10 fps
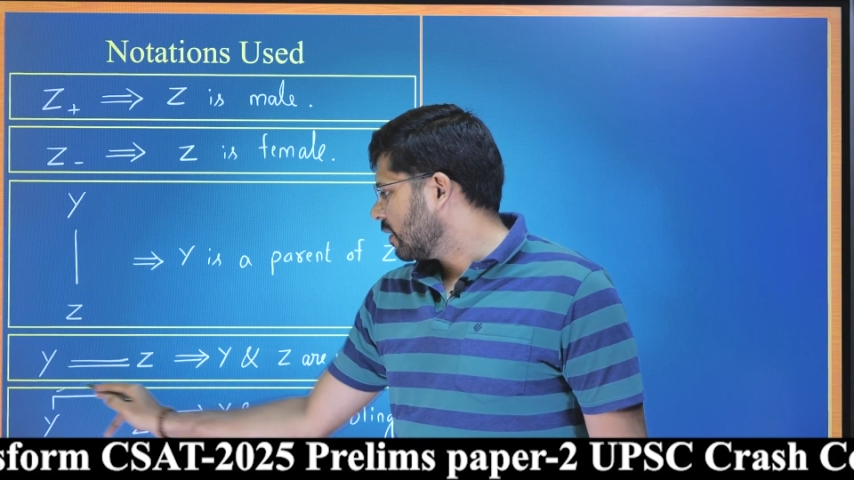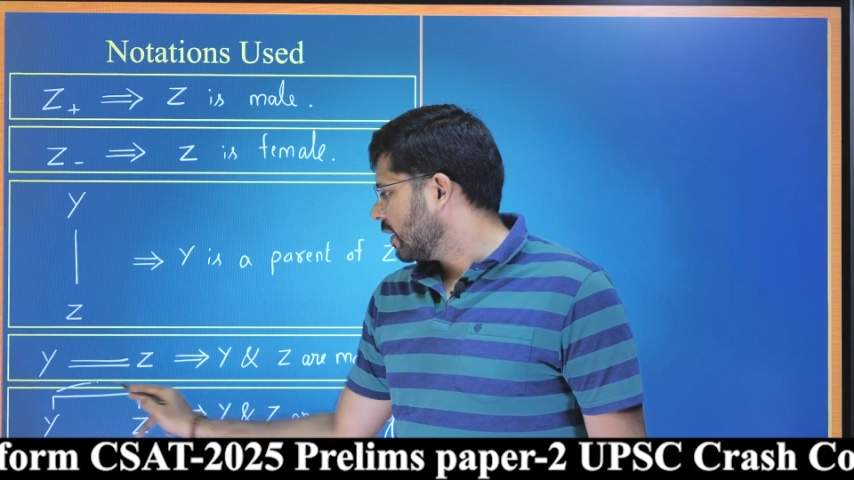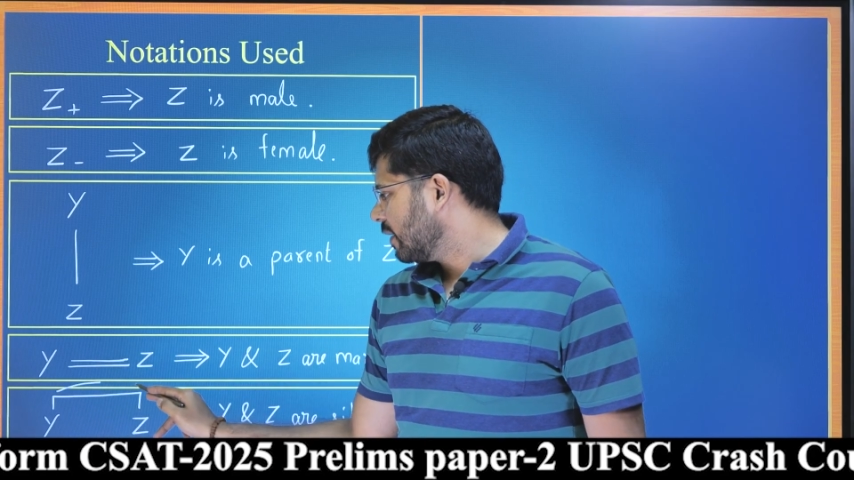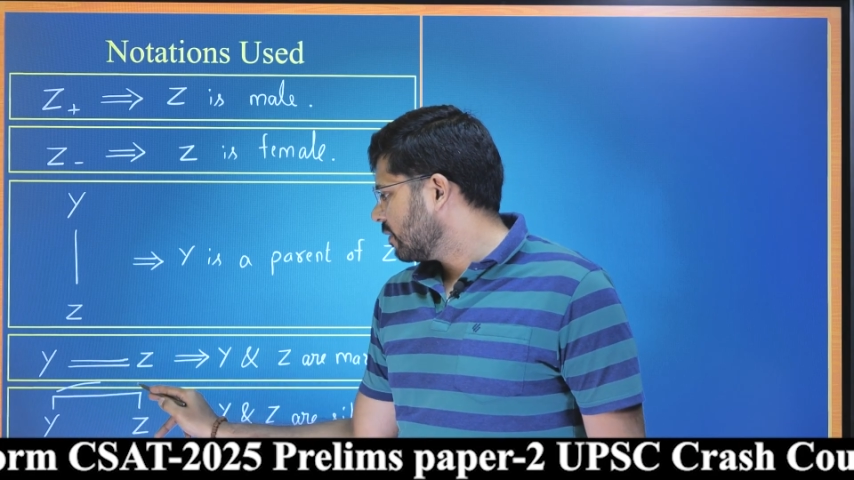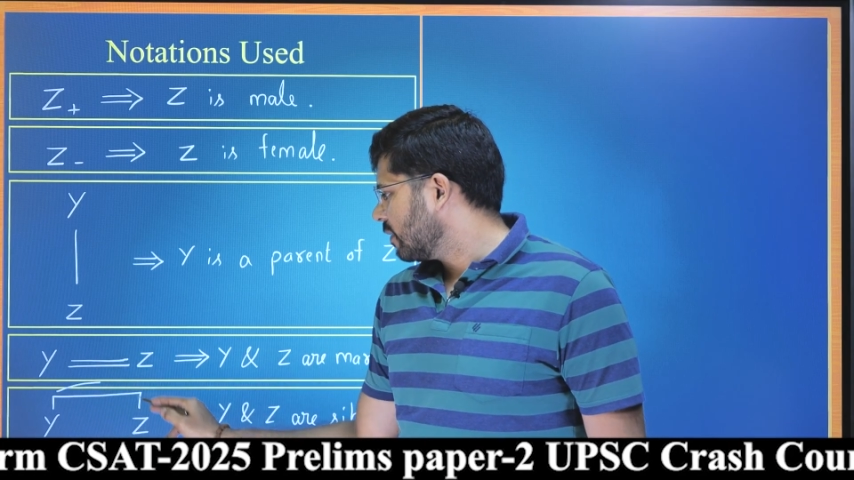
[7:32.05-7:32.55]

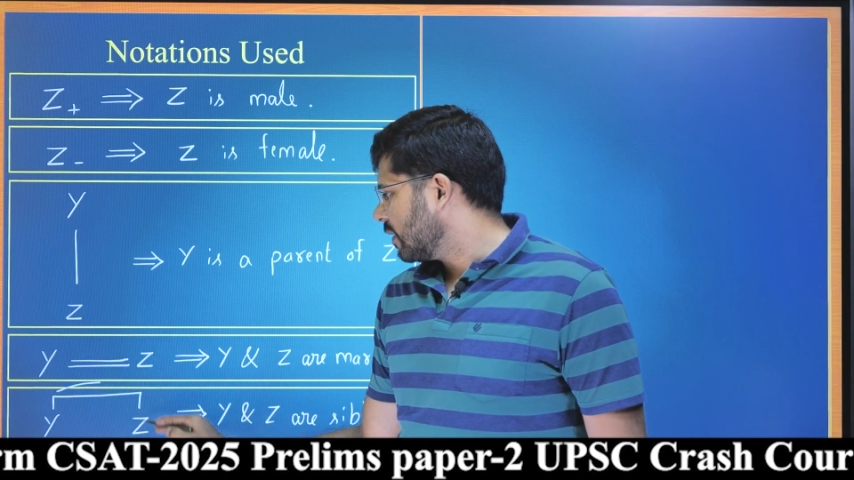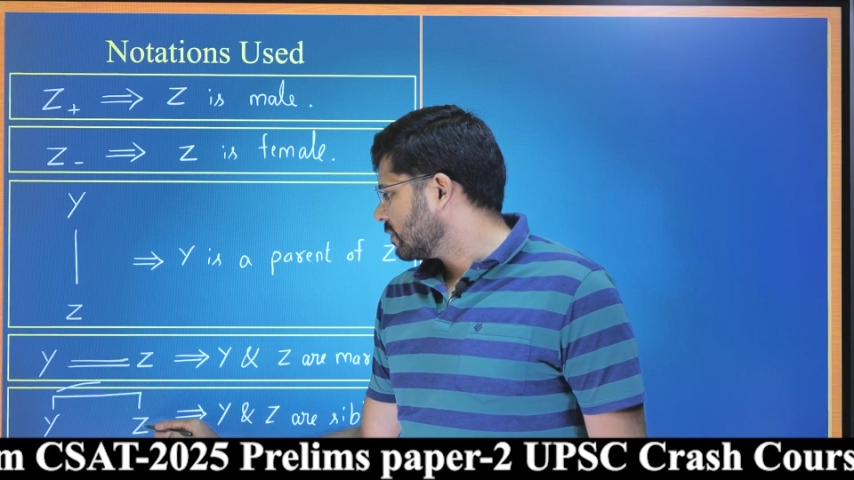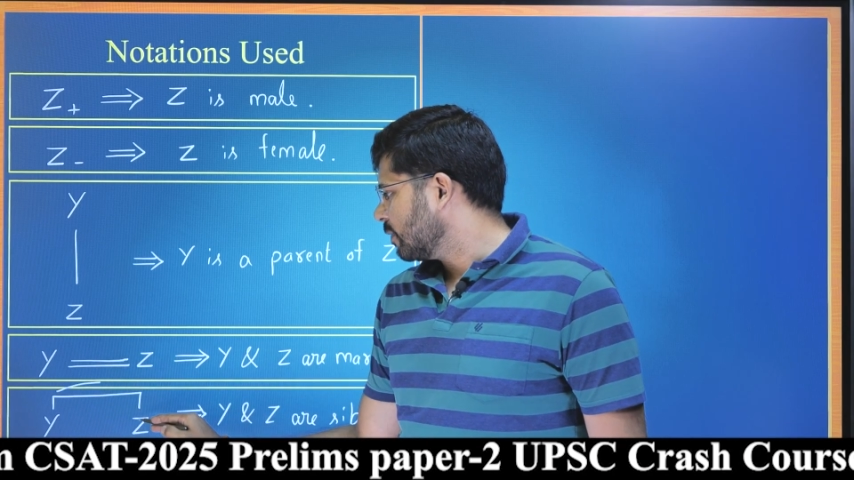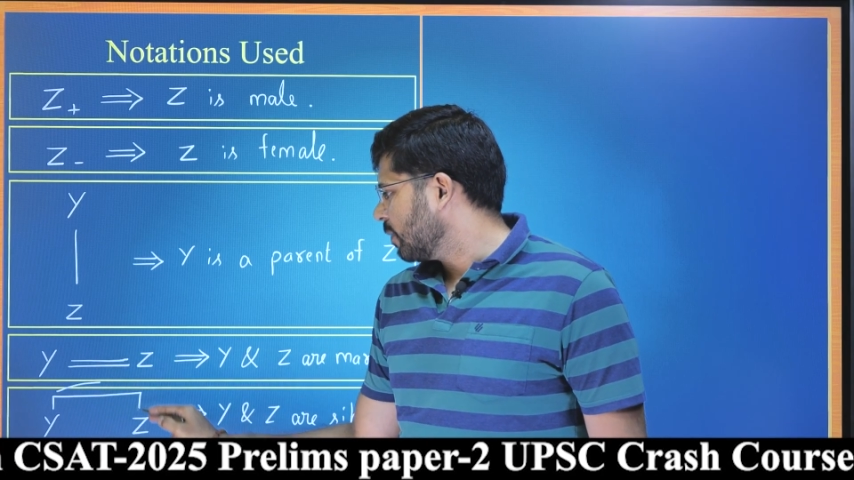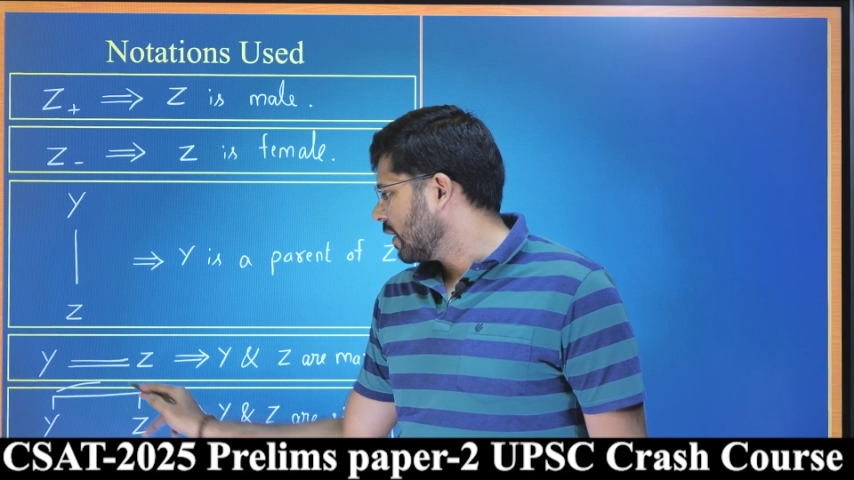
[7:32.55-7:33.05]
and a
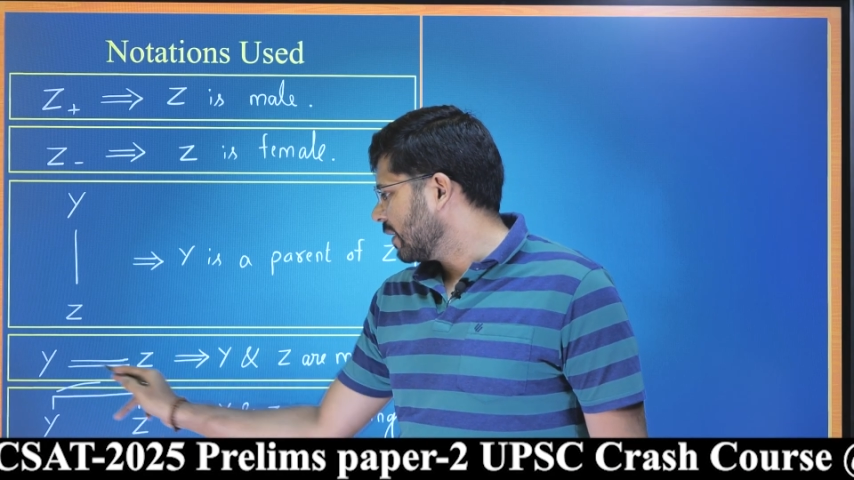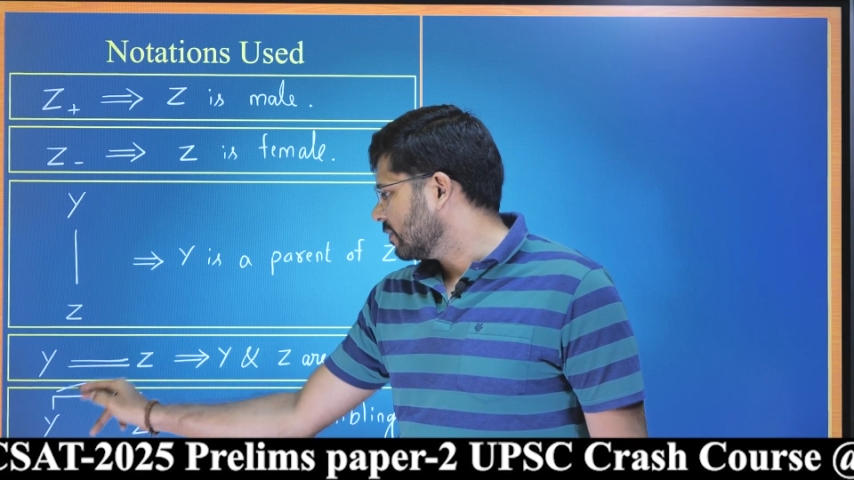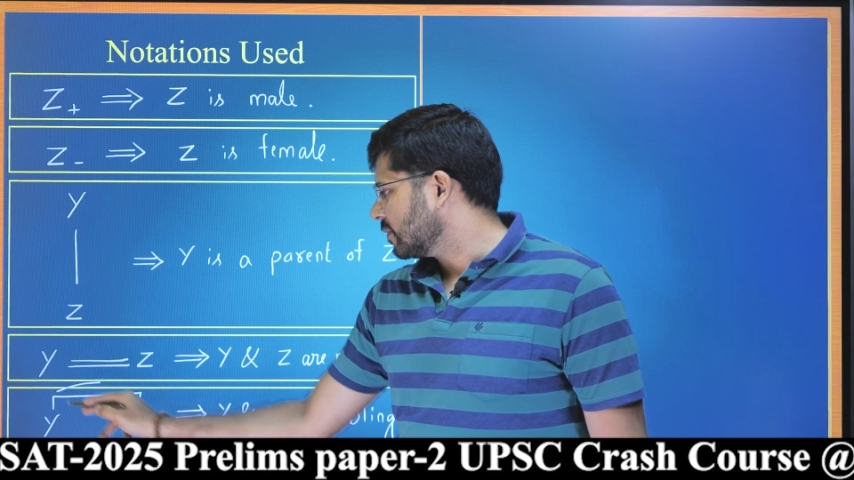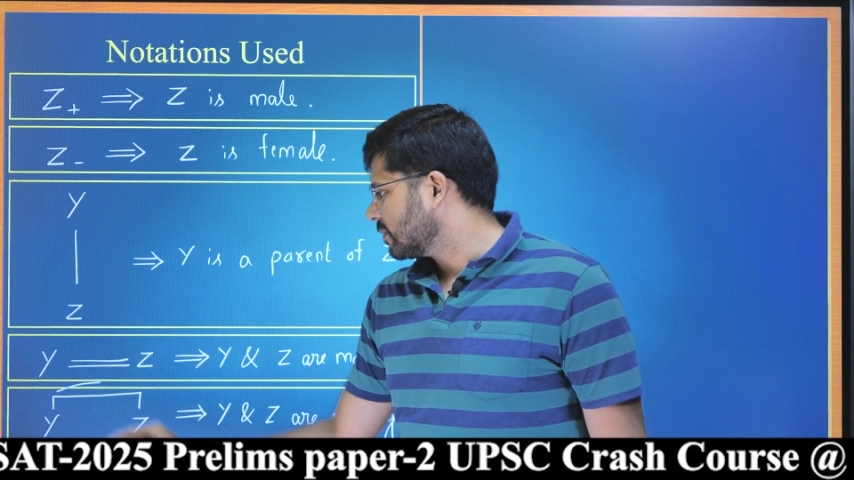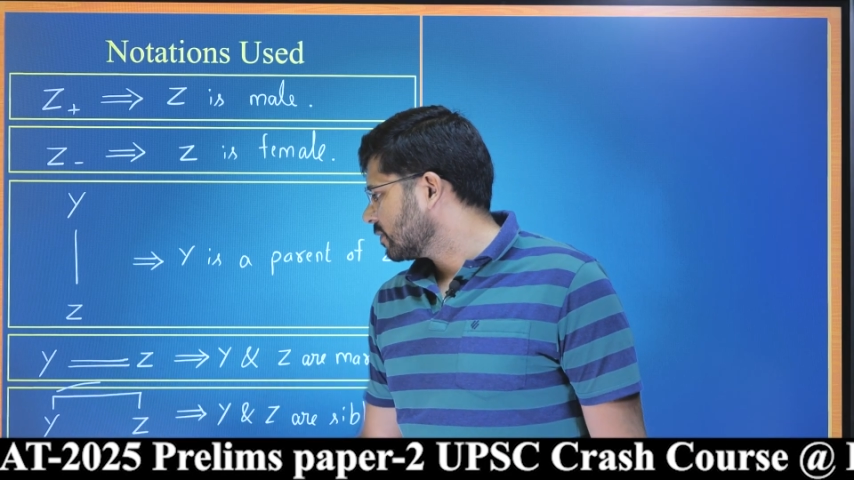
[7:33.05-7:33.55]
symbol like
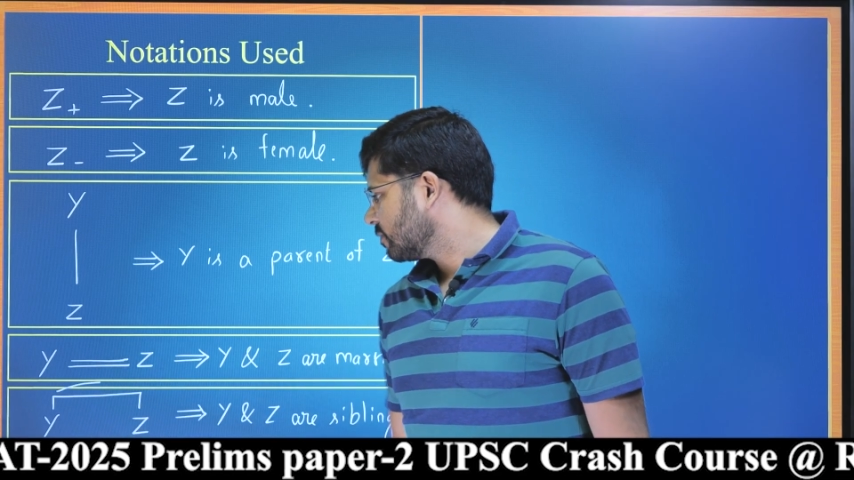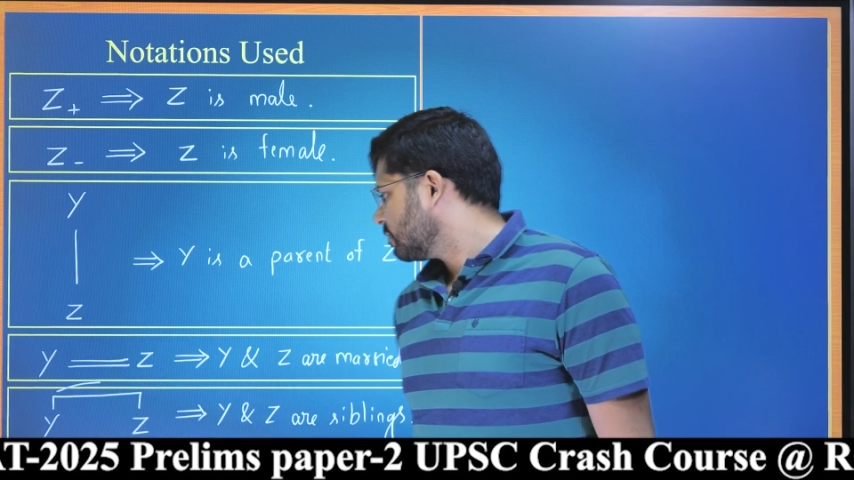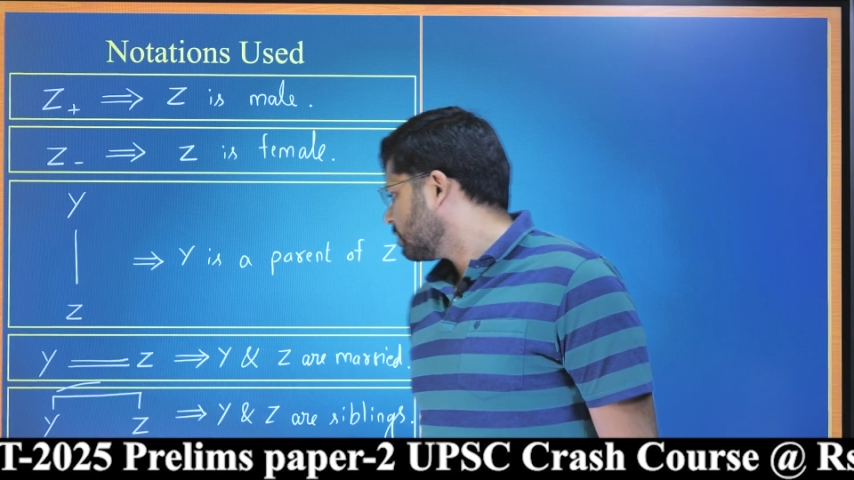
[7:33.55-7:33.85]
this.